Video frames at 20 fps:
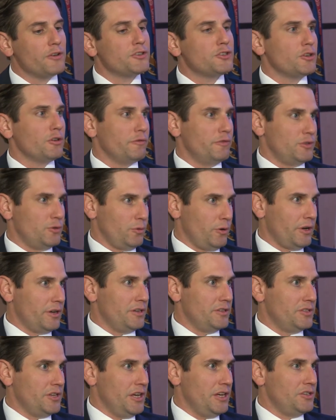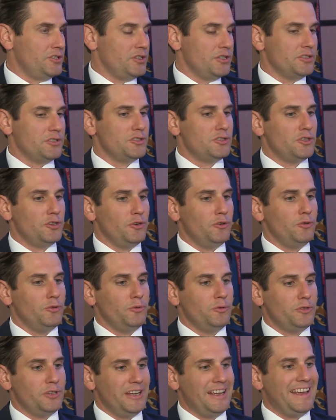service organizations
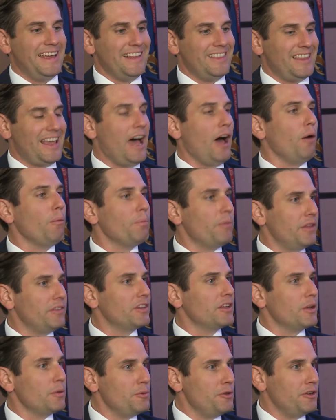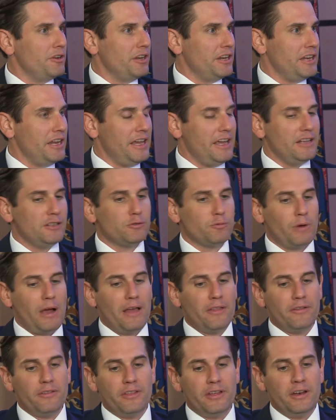to get the help that the community needs
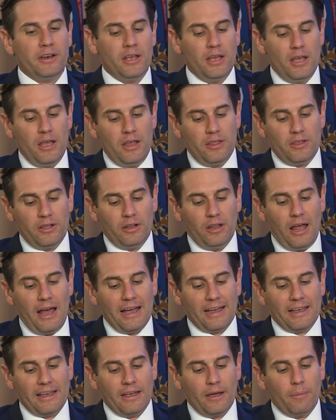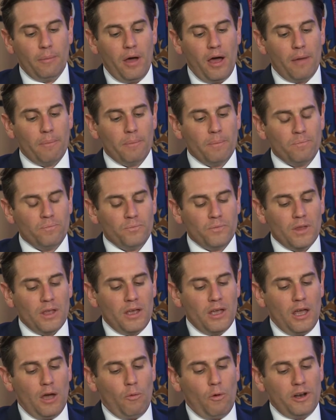rather than locking them up.
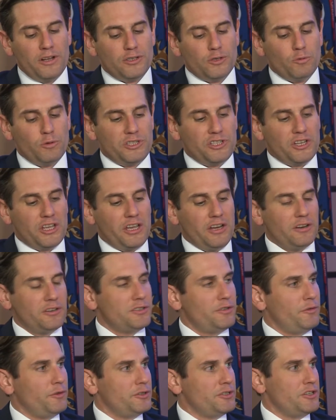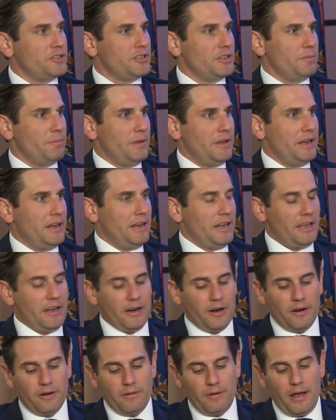I want to switch gears for just a minute
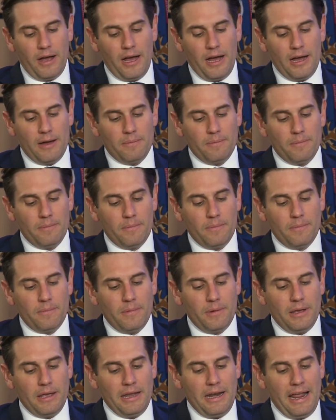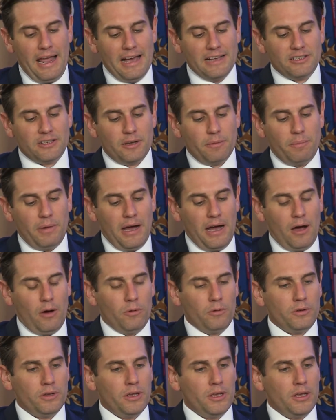here and ask
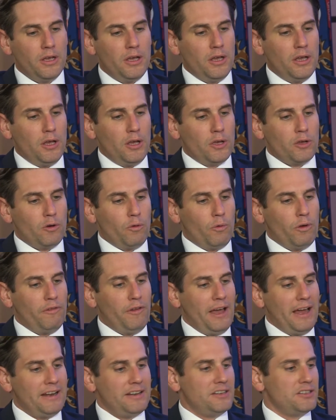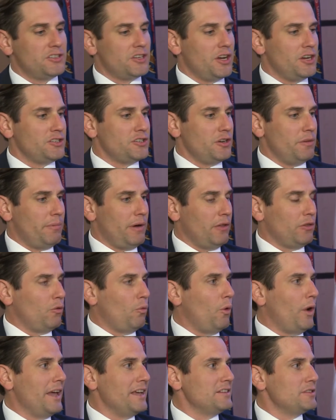about, we've had a discussion about the
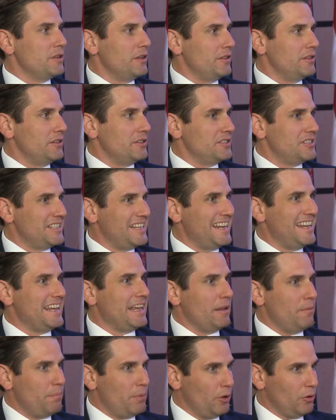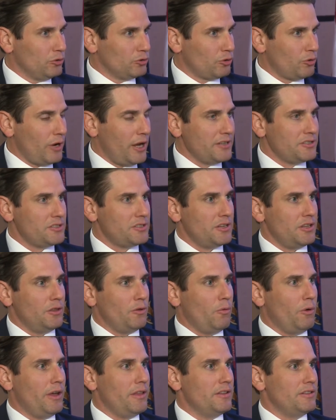ways that the city can build trust and
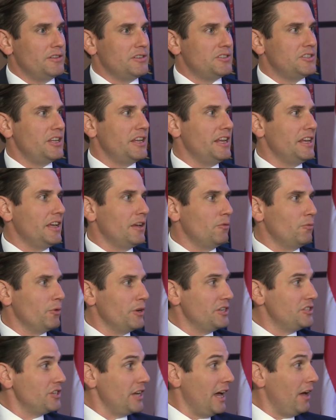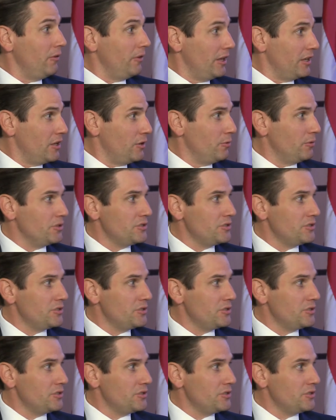the way that the city can reach out, like you were